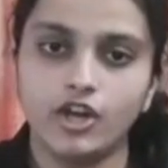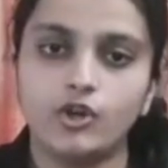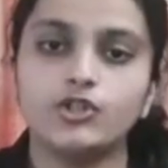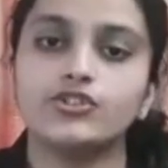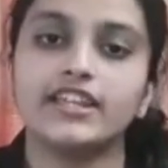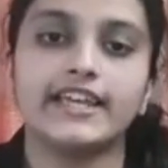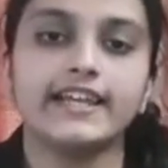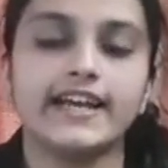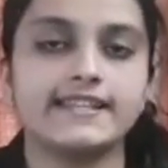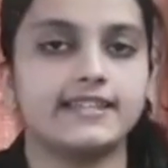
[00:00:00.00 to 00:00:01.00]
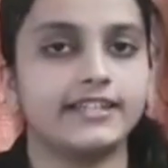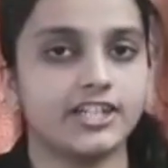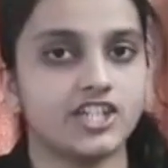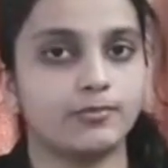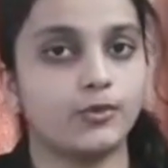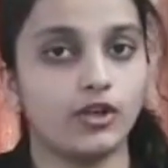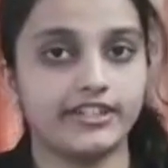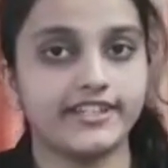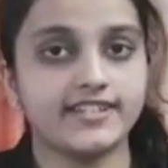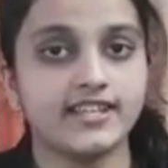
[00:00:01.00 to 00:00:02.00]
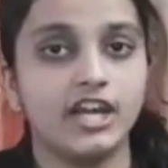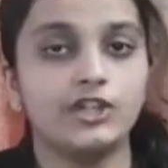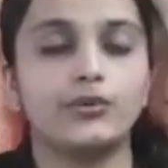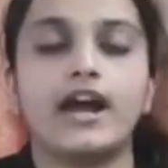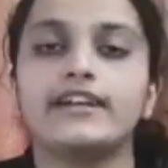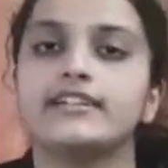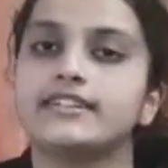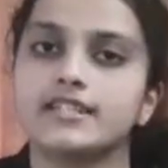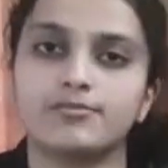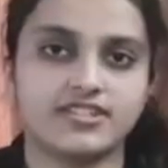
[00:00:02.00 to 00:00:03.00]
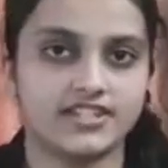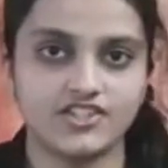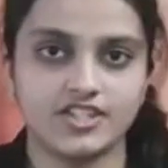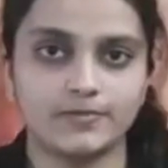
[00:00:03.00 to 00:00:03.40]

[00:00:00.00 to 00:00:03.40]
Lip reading: who you think has the leadership qualities to handle this prestigious